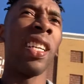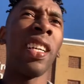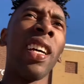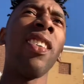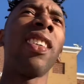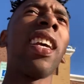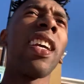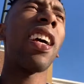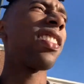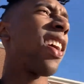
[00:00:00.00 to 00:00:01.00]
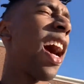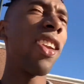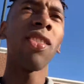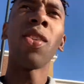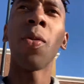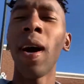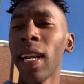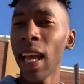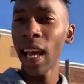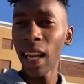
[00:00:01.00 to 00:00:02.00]
Okay guys, so I don't know what
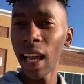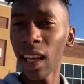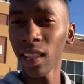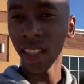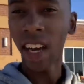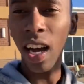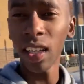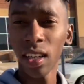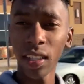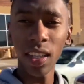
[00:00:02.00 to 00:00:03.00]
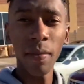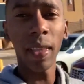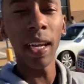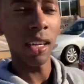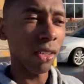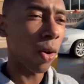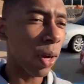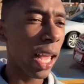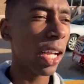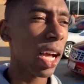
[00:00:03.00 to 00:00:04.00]
the hell I just got or something. I don't know what
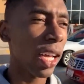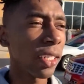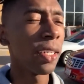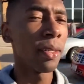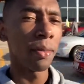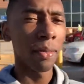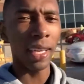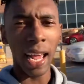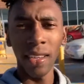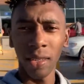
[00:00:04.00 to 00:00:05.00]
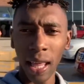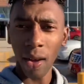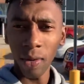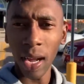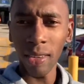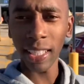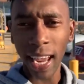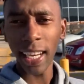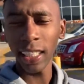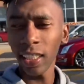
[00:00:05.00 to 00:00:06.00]
I got. But I know that when I was
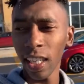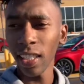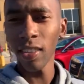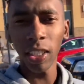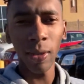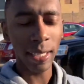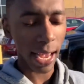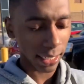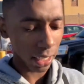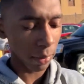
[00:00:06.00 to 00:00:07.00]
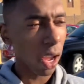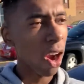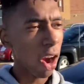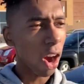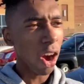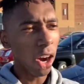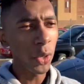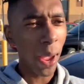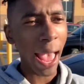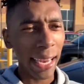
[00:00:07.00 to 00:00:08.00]
cashing just now, she was asking me, are
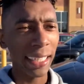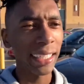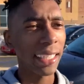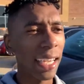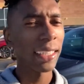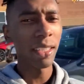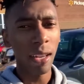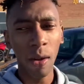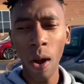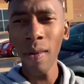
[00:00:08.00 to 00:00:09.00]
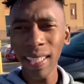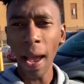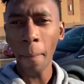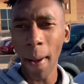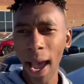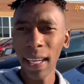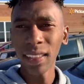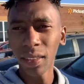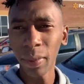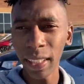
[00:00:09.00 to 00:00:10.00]
you at least 18? Like, what was that buying
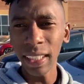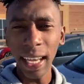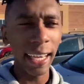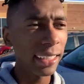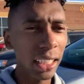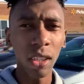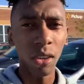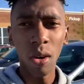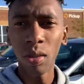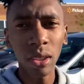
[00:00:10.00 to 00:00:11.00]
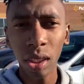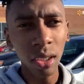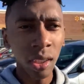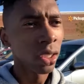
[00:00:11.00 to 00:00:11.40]
to be 18 or older?